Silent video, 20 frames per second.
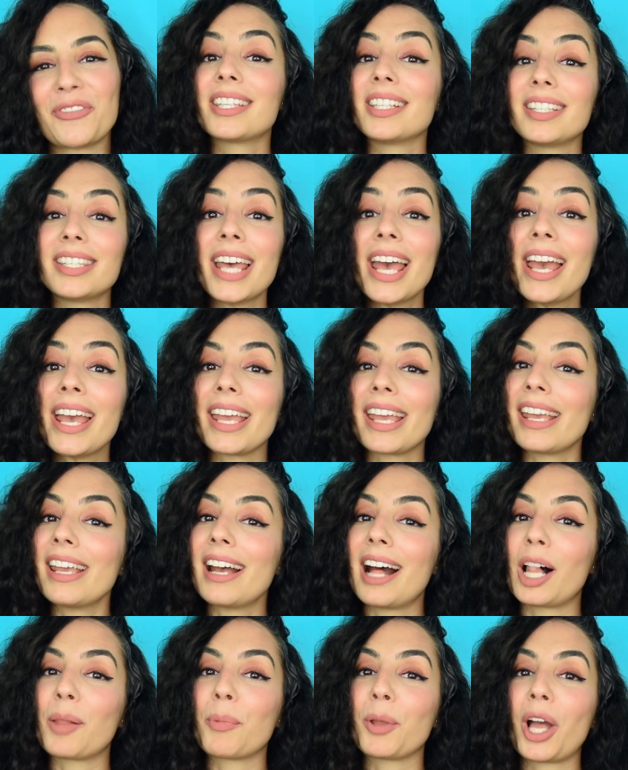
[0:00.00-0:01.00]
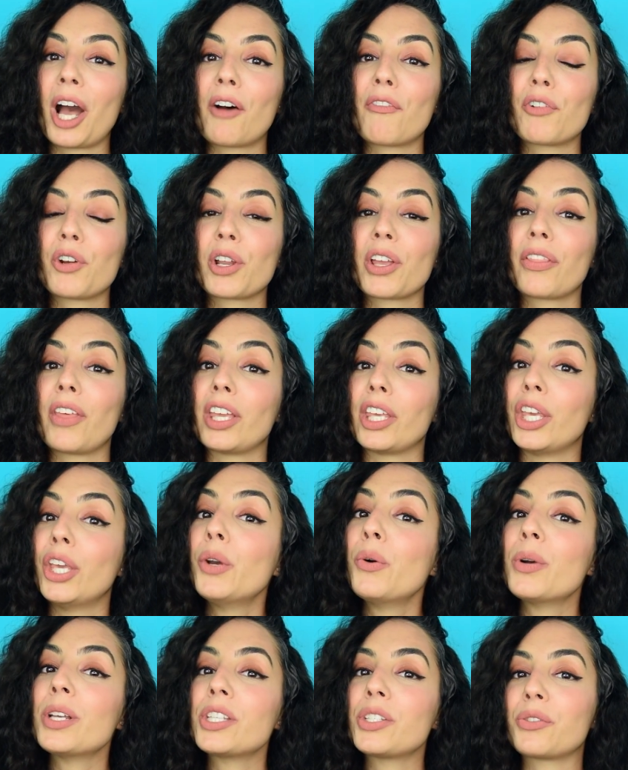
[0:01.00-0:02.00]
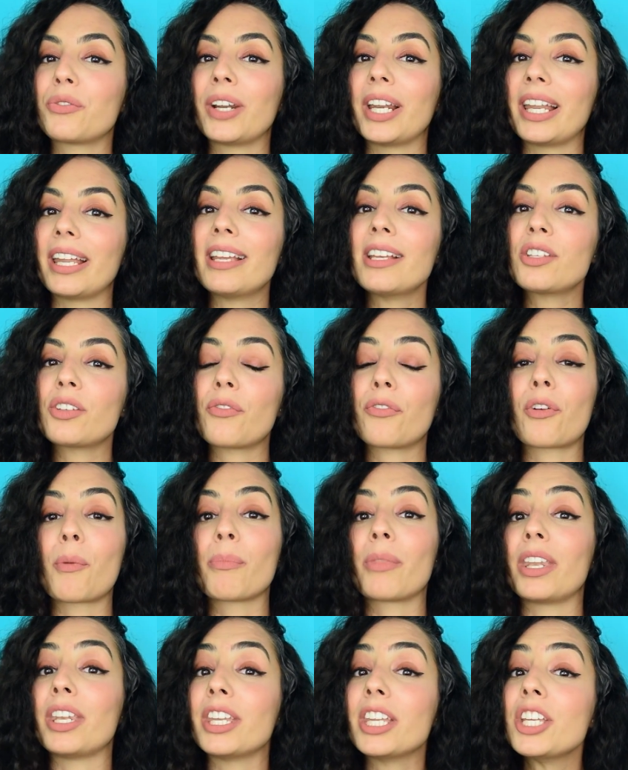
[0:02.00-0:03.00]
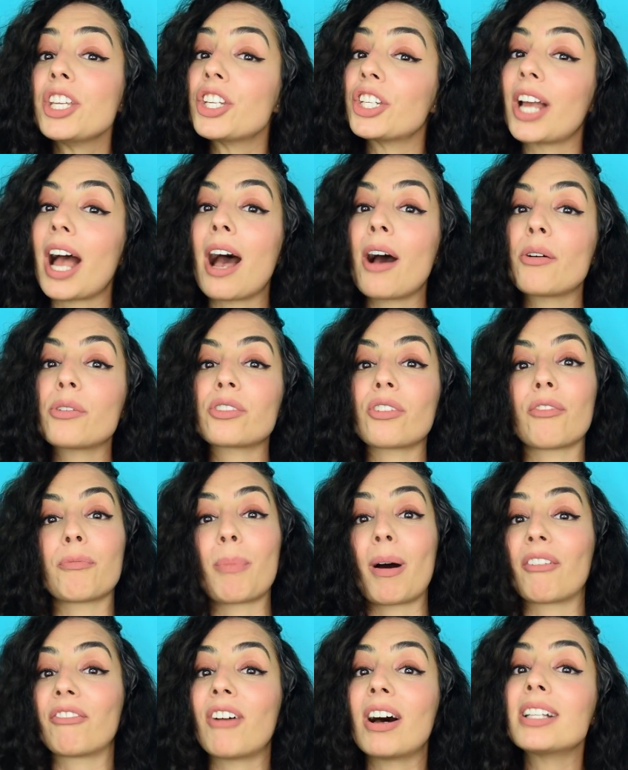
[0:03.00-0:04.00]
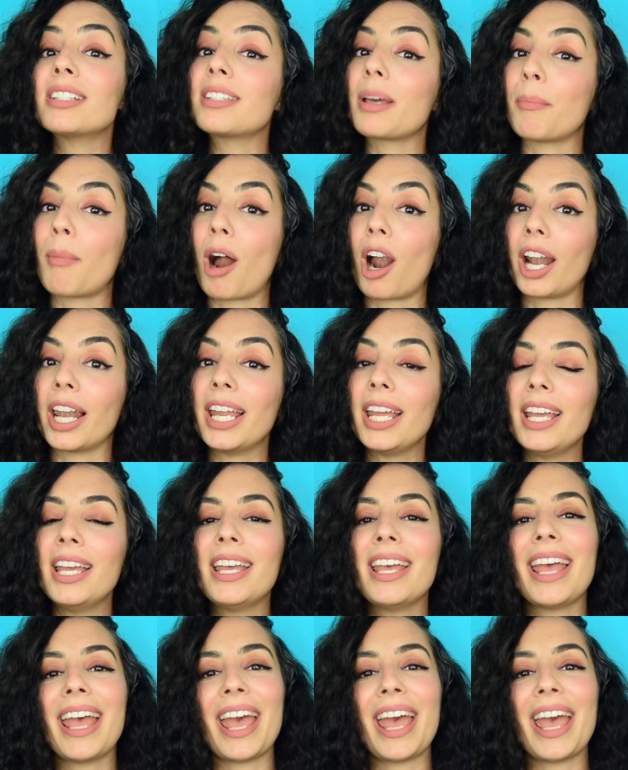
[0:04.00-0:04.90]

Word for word: Today, I'll be covering the newest release from the niche house of Parfums de Marly,